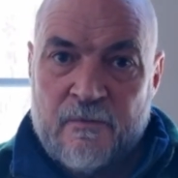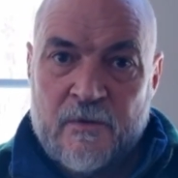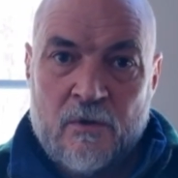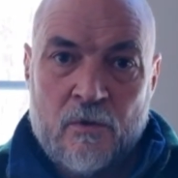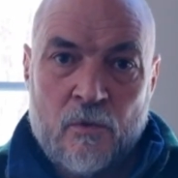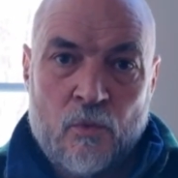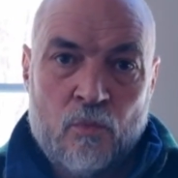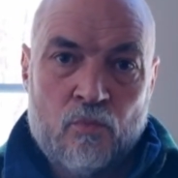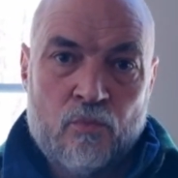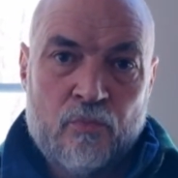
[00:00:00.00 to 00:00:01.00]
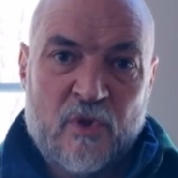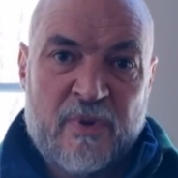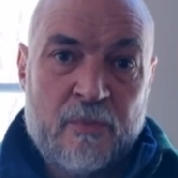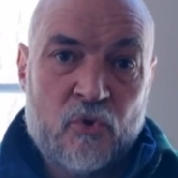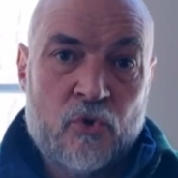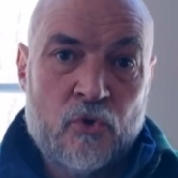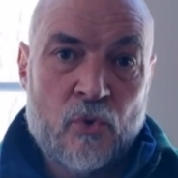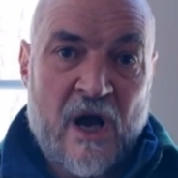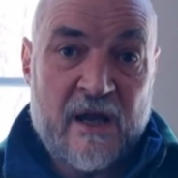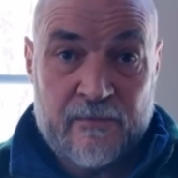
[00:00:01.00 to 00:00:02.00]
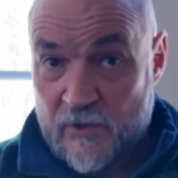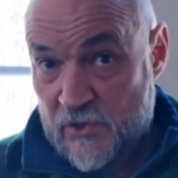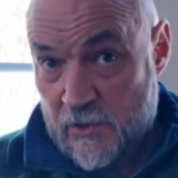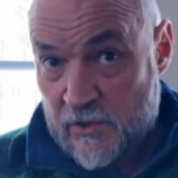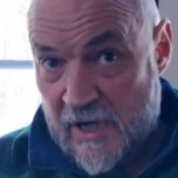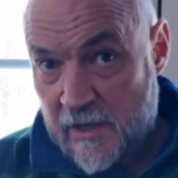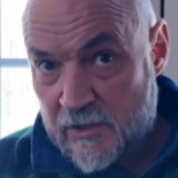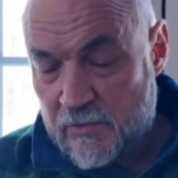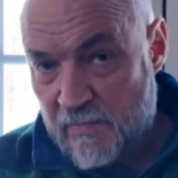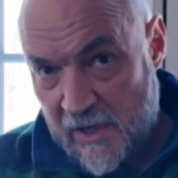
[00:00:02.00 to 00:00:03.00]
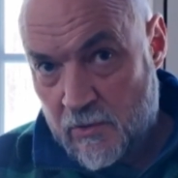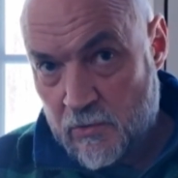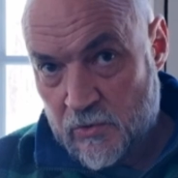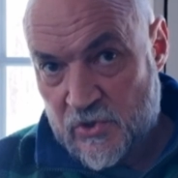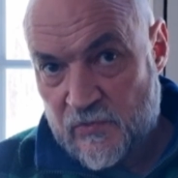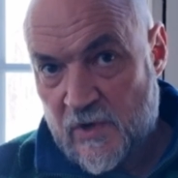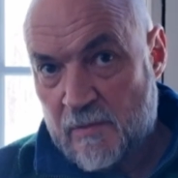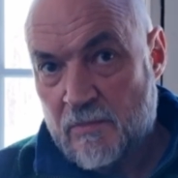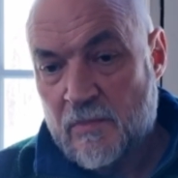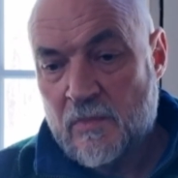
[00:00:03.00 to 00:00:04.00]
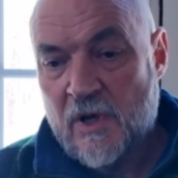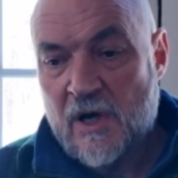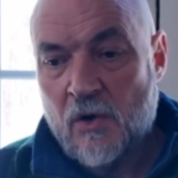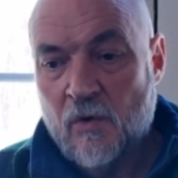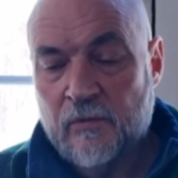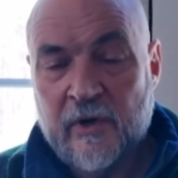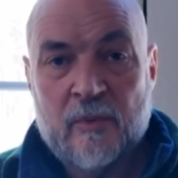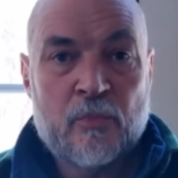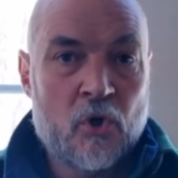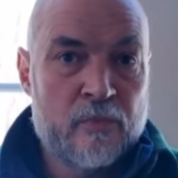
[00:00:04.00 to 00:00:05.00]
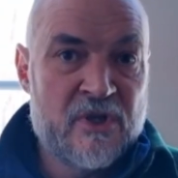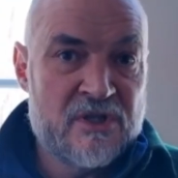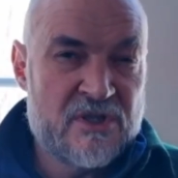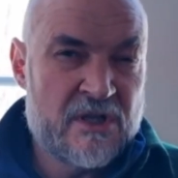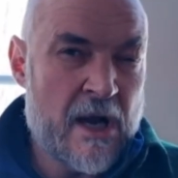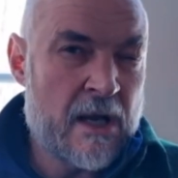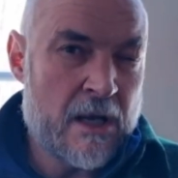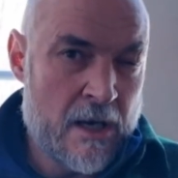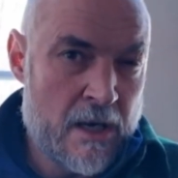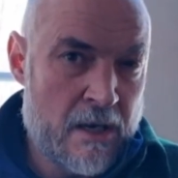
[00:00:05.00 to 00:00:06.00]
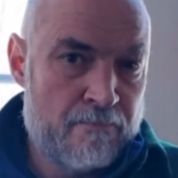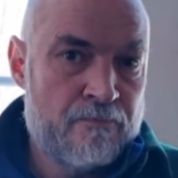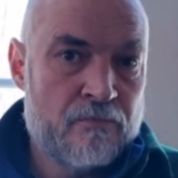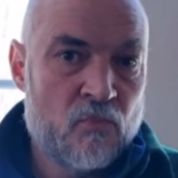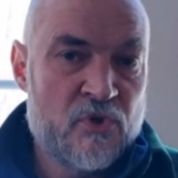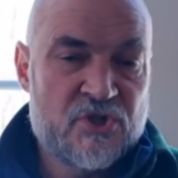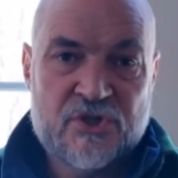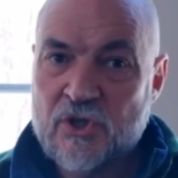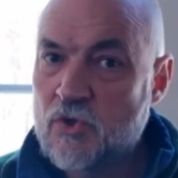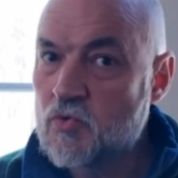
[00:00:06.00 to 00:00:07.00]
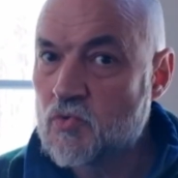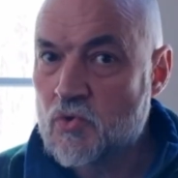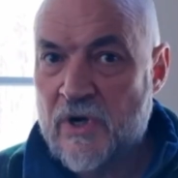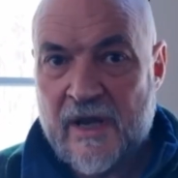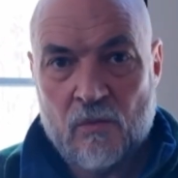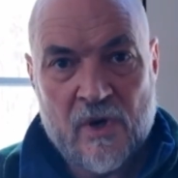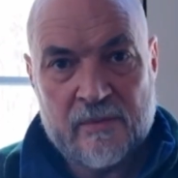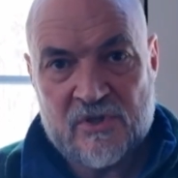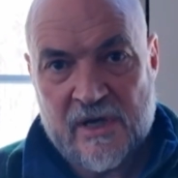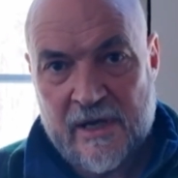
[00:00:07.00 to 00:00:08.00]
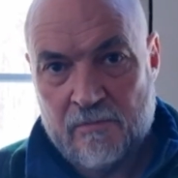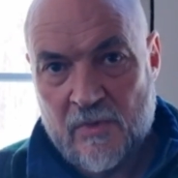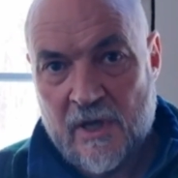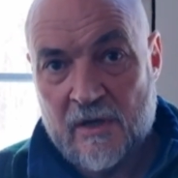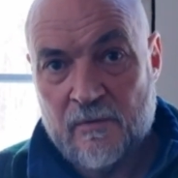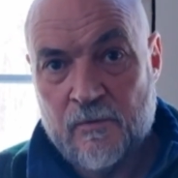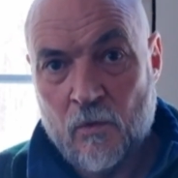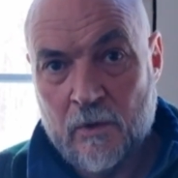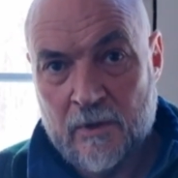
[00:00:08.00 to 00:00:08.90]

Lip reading: The people who I first learned how to make hugels from over at permies.com, which is a great website and a